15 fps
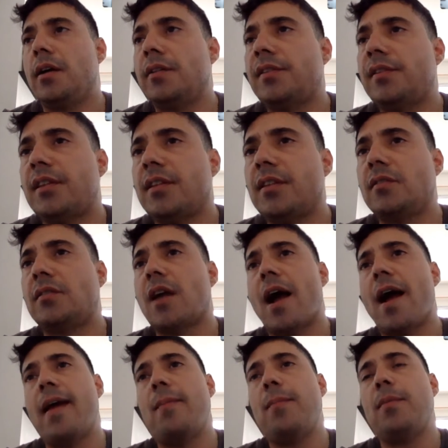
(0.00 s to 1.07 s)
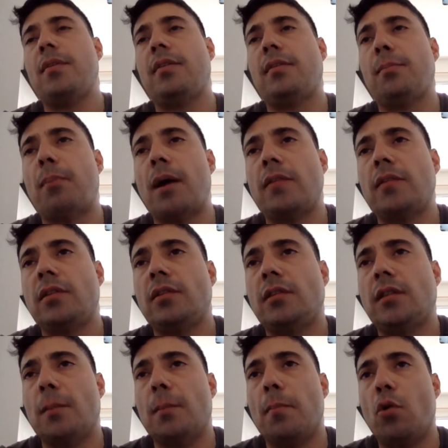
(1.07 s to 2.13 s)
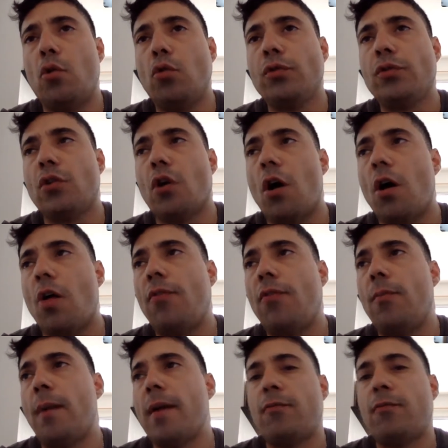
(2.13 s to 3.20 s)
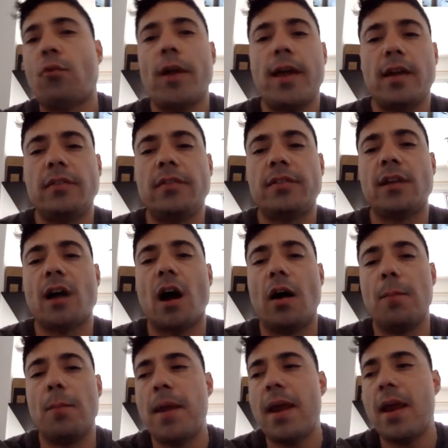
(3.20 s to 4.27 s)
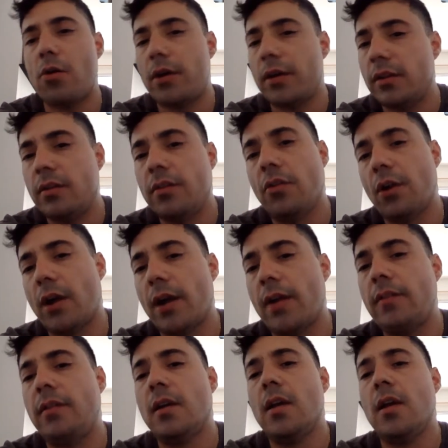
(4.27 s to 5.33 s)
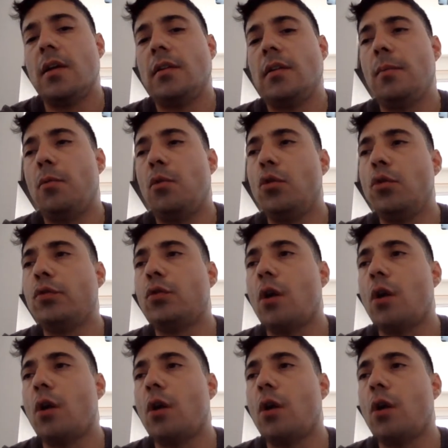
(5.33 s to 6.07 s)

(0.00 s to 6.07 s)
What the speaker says: sometimes, but the most of my friends are married. All right, the most